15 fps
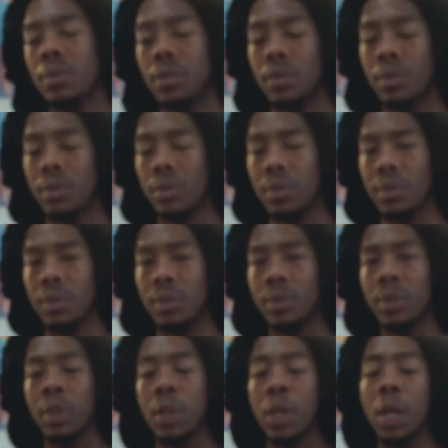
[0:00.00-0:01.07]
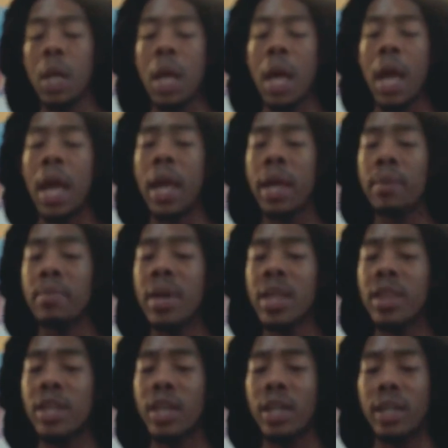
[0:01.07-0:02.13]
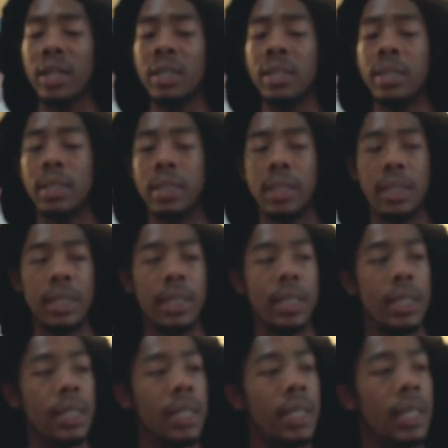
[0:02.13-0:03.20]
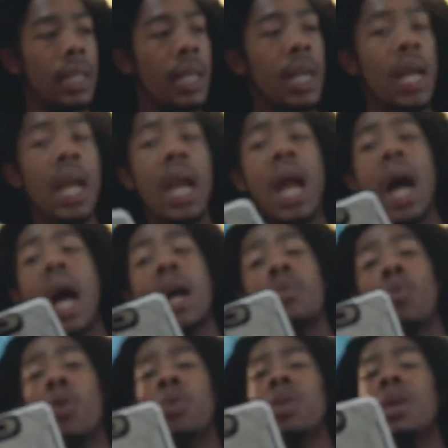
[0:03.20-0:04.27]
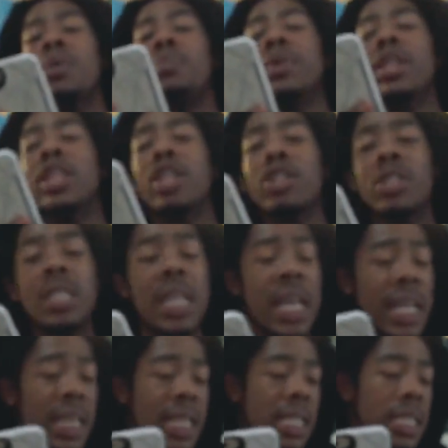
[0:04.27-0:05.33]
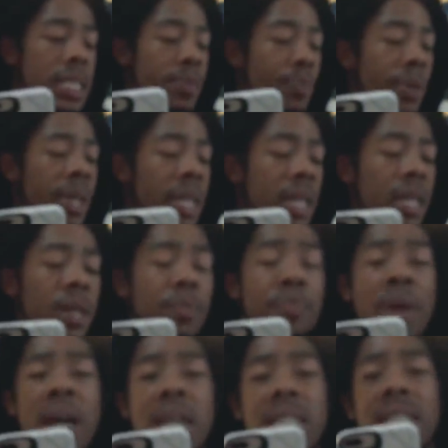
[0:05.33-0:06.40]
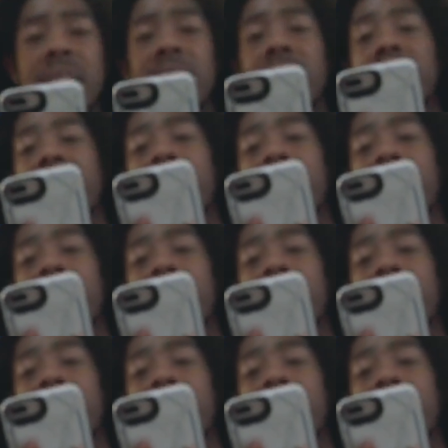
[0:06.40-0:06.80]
Yeah. Hey, mother. Yeah. I woke up and there's like this big pussy